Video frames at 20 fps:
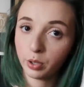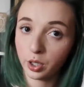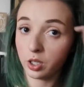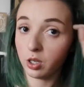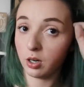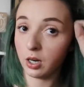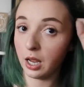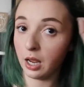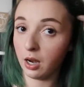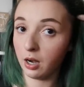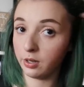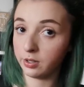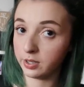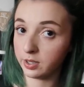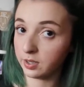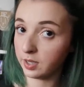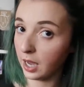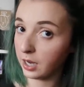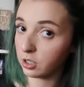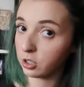put your hair in
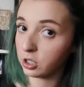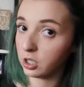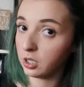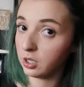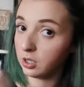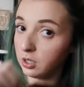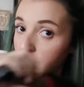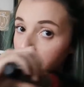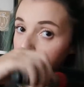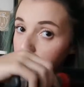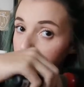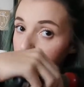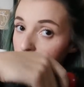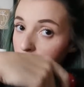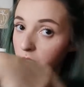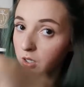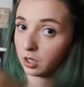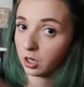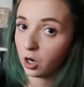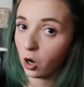sections,
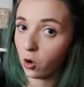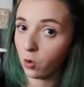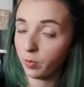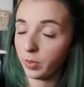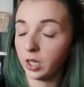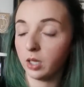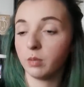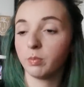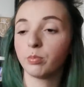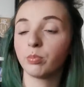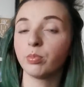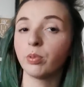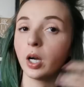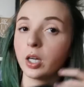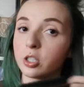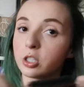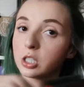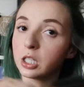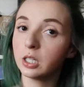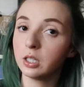comb it,
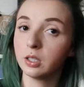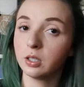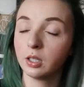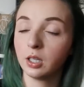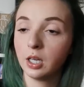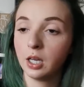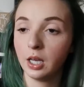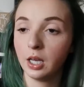brush it,